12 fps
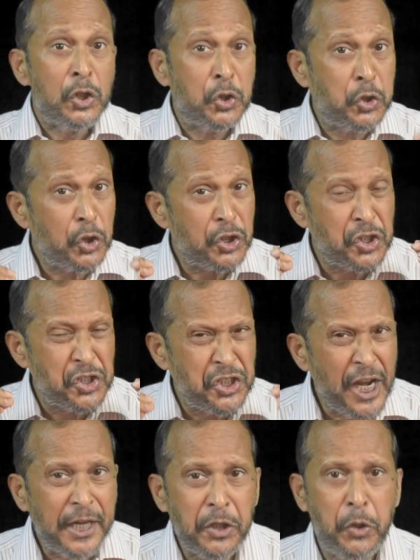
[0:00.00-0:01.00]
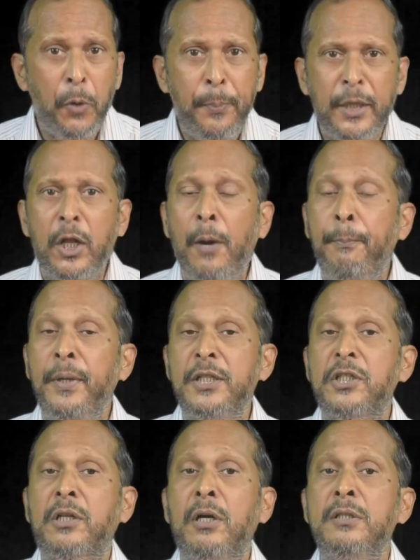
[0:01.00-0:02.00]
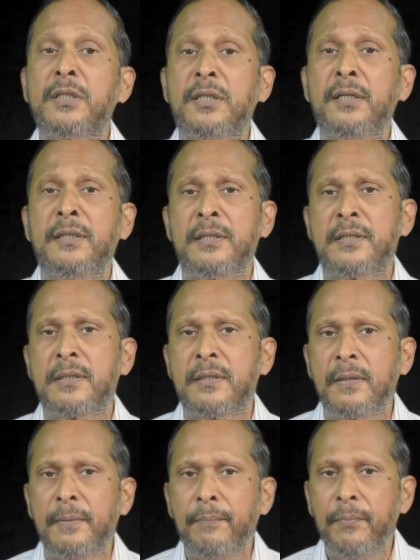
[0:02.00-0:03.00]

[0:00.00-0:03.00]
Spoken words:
should shake UP government's conscience.